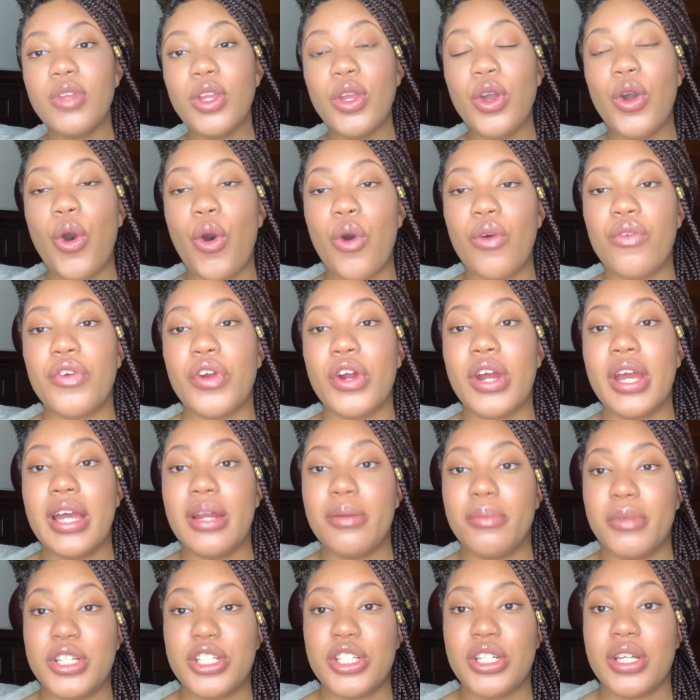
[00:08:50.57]
over
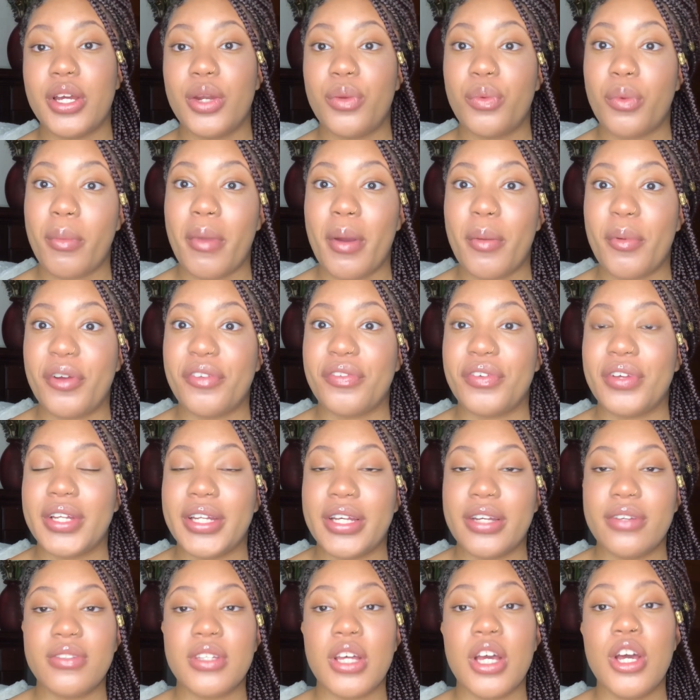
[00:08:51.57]
in Michigan where my boyfriend
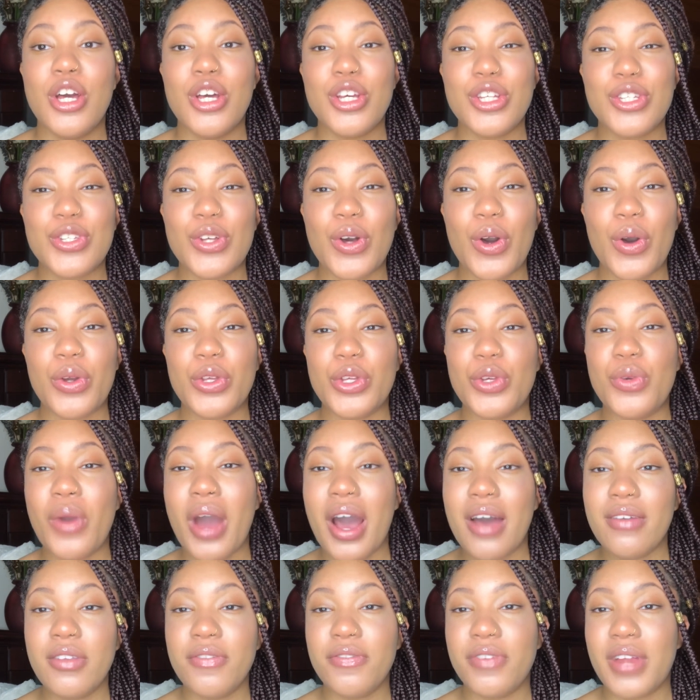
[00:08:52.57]
lives. So you
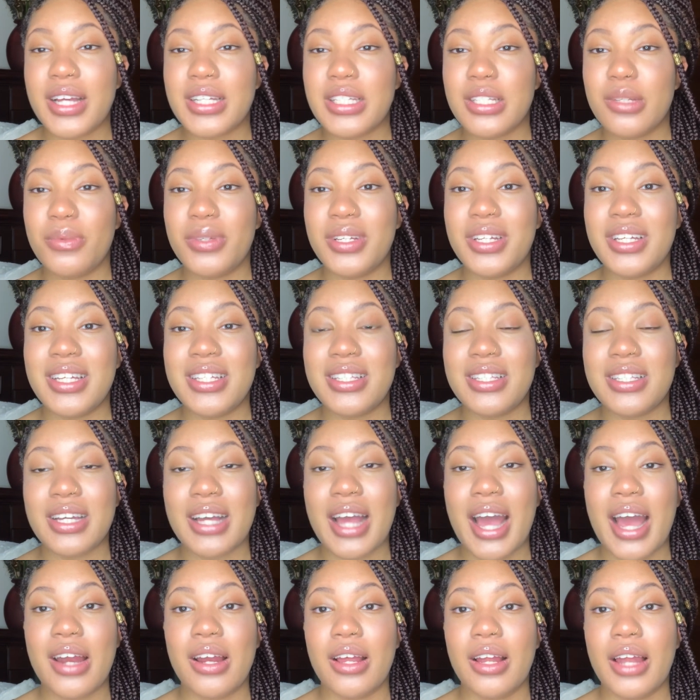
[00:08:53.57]
have the flexibility to
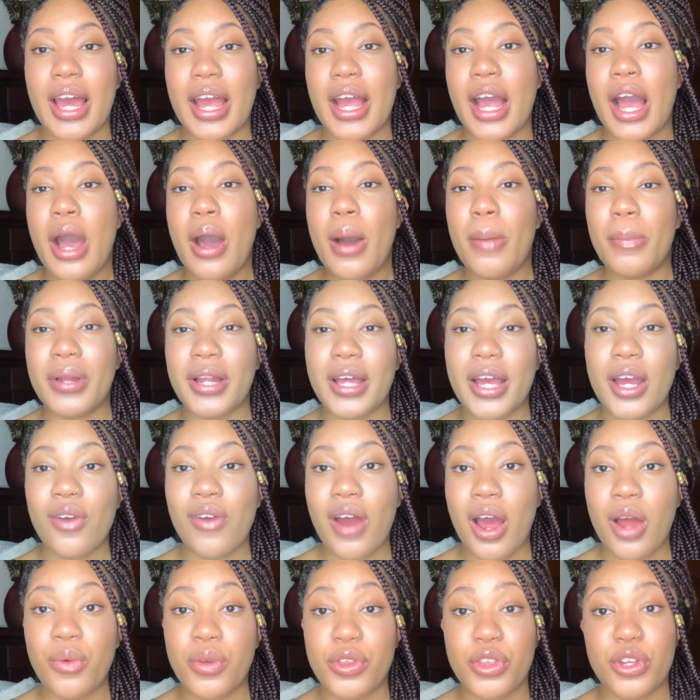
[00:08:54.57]
kind of like play
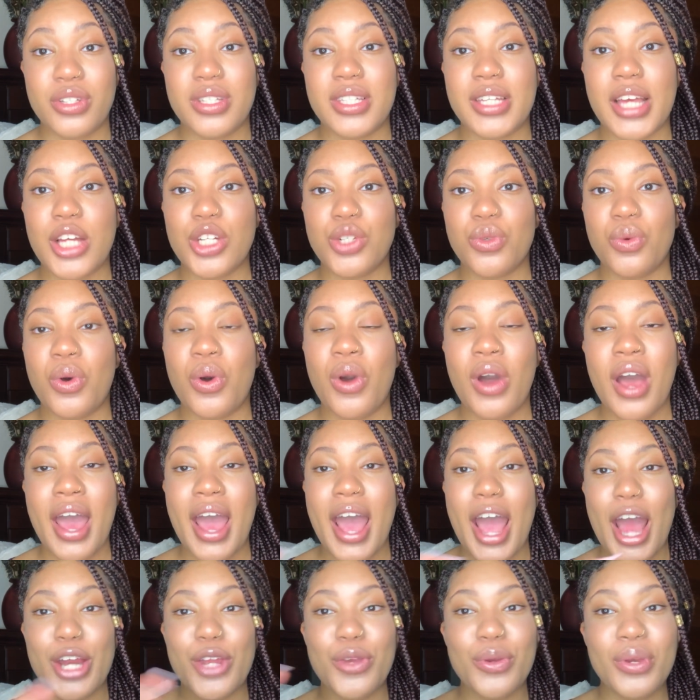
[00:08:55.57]
around with your schedule,
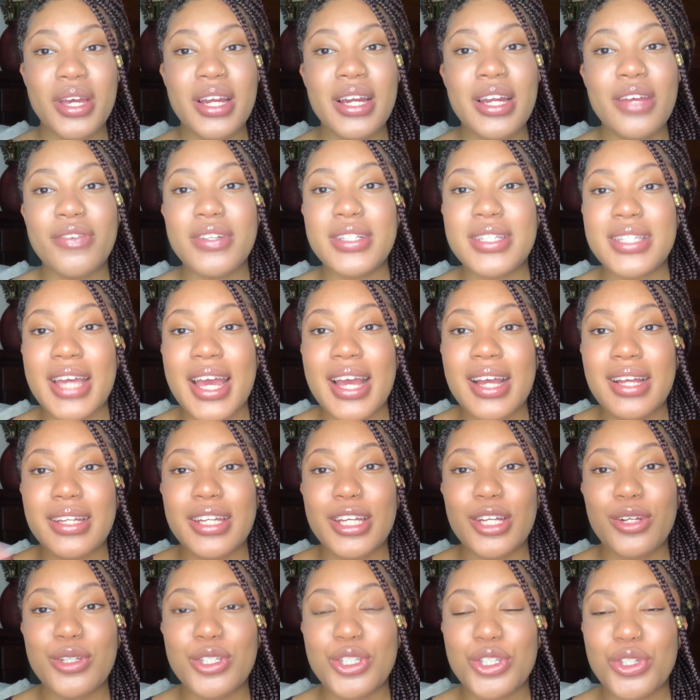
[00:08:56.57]
and you can even take
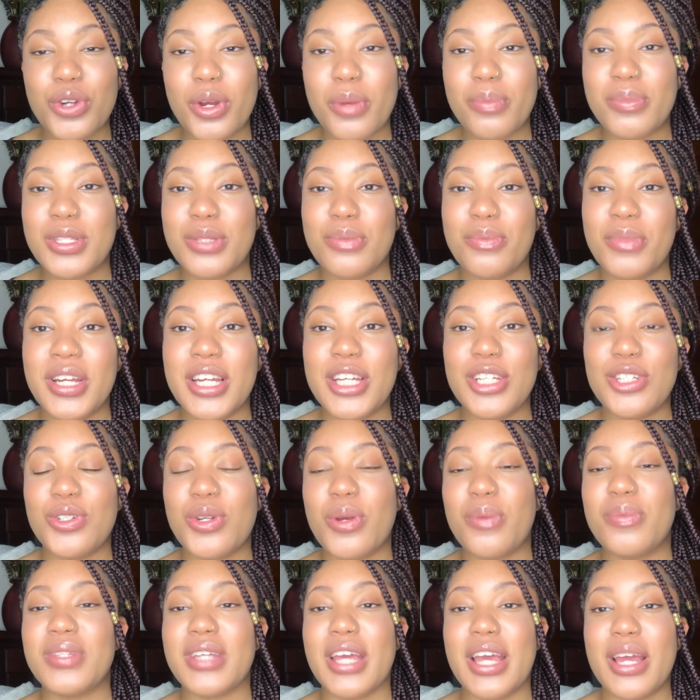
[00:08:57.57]
little trips, mini
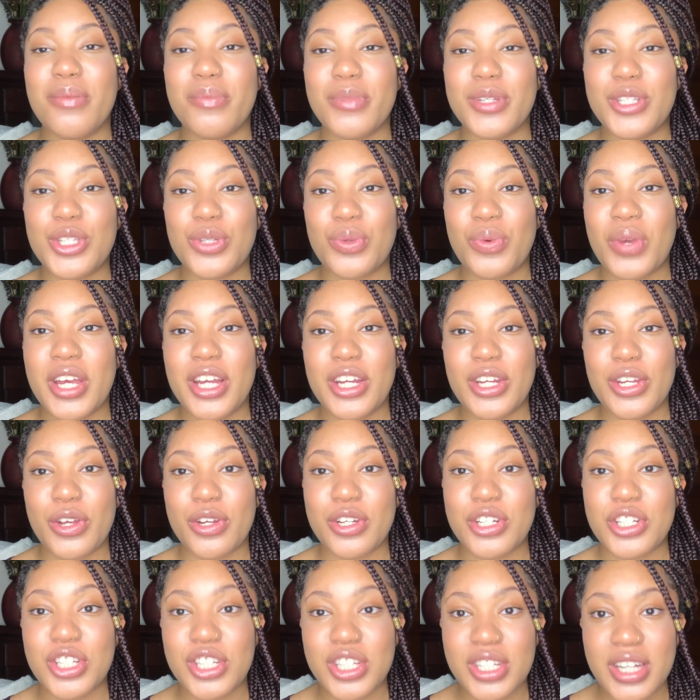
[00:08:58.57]
trips in between
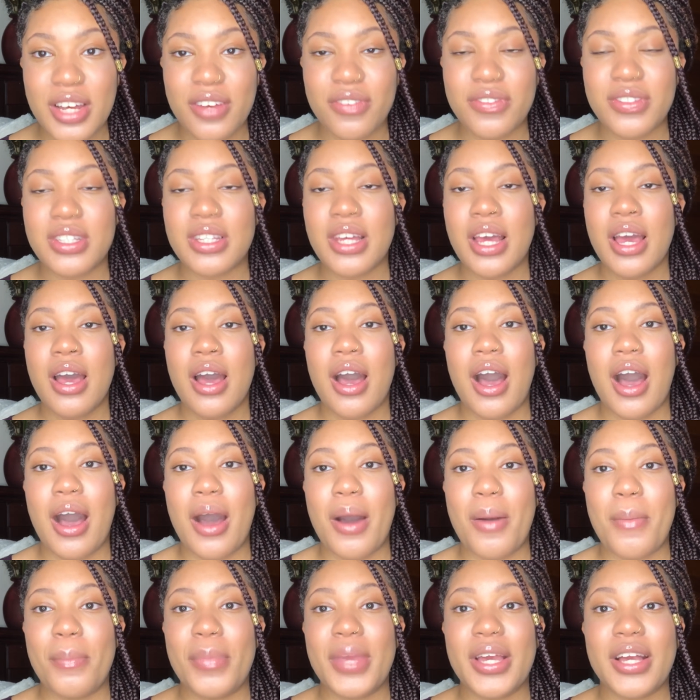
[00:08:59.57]
your shifts
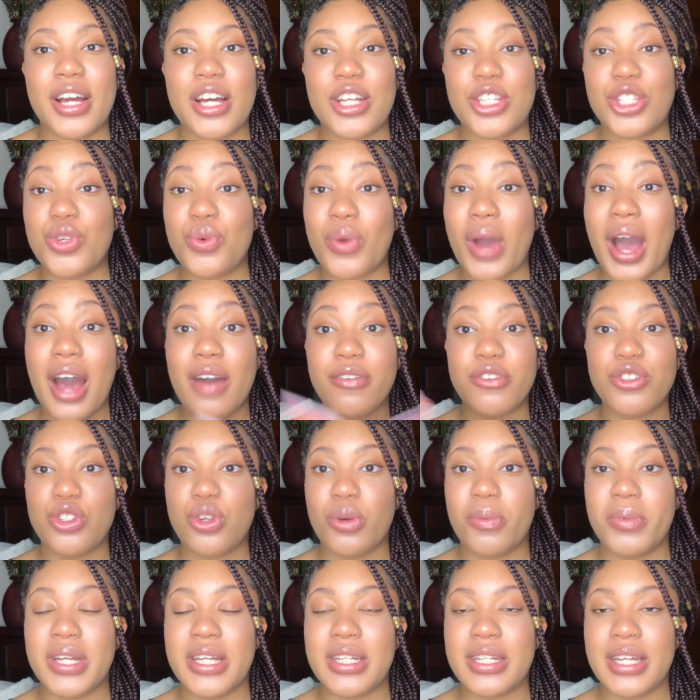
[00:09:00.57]
because you have so
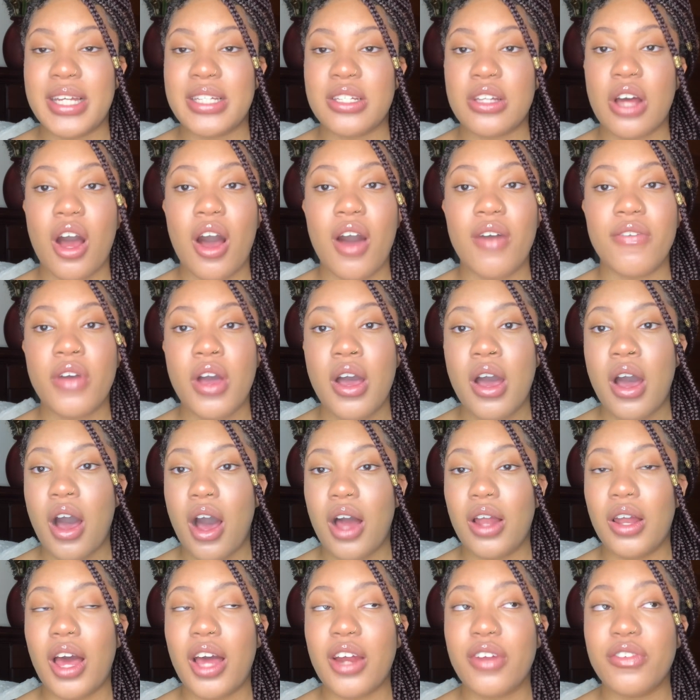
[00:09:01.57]
many days off.
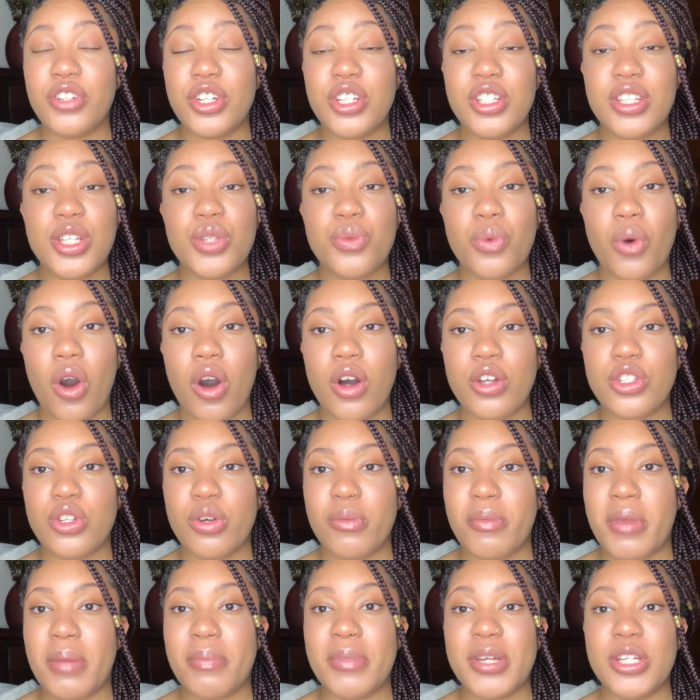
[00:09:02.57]
A lot of nurses will also
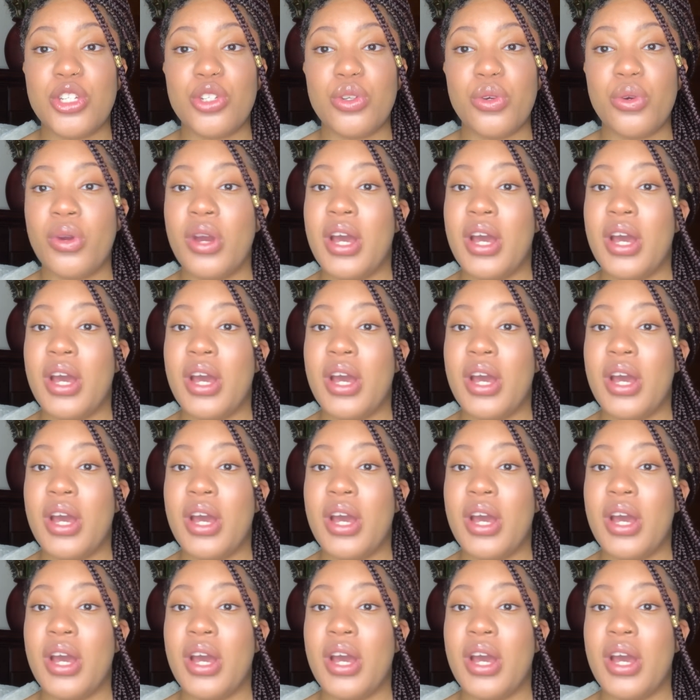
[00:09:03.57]
maybe do